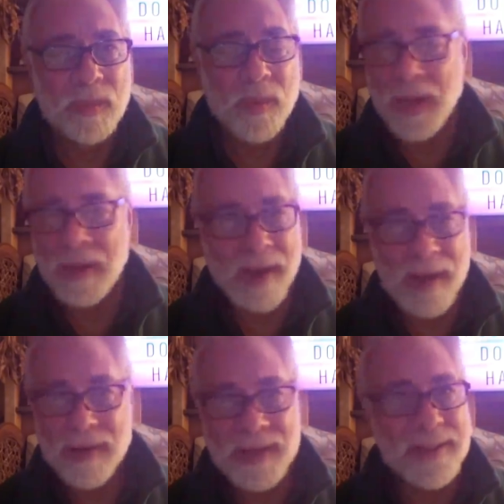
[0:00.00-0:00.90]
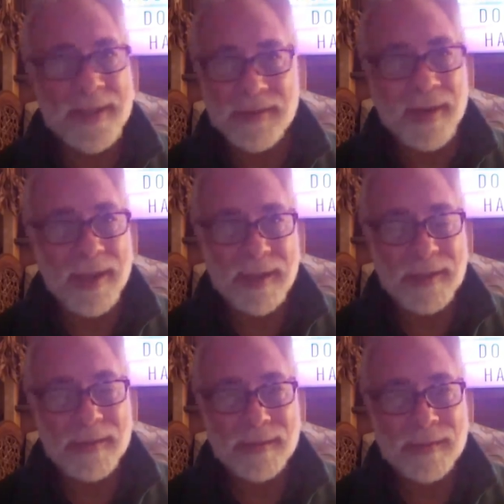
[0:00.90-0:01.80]
What a great reason to drink.
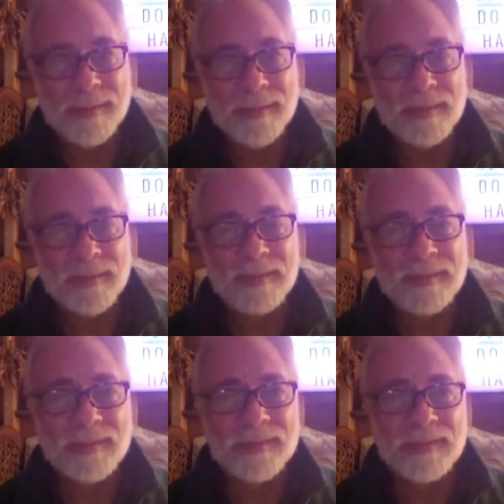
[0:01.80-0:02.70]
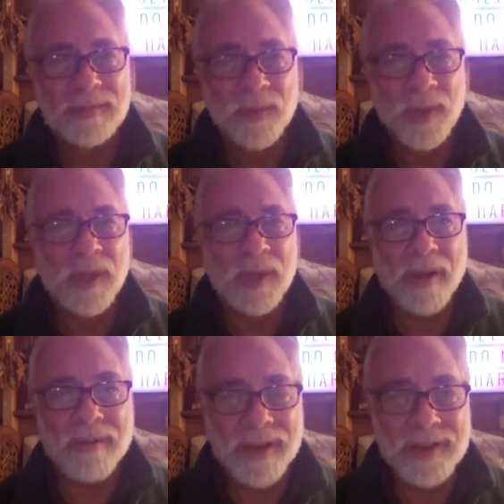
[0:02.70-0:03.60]
What a
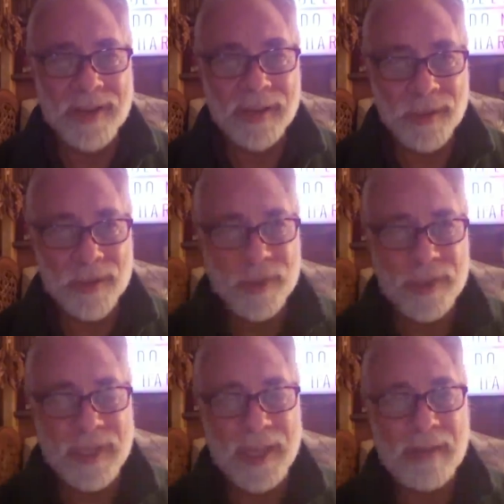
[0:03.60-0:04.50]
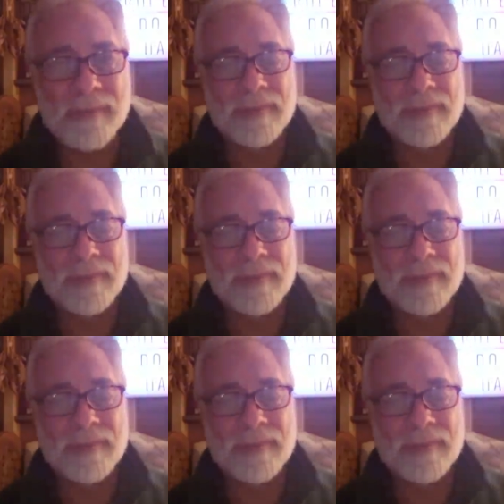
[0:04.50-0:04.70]
great reason to lose yourself.